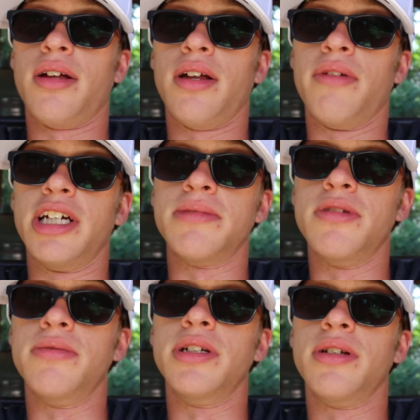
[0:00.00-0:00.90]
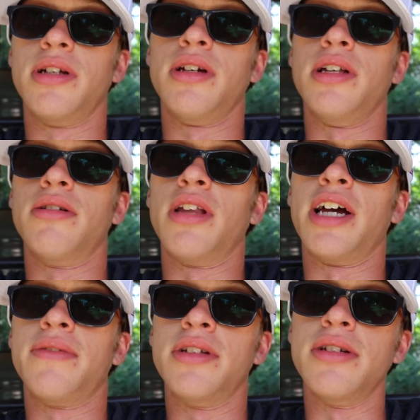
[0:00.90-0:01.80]
and what He's moving in your
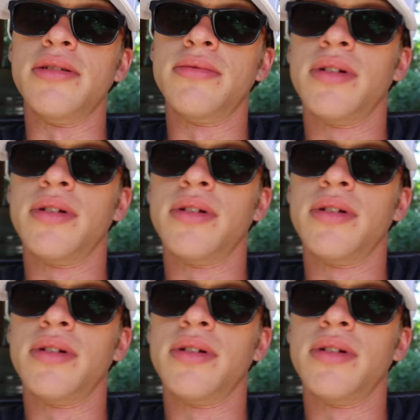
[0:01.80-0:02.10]
life to do.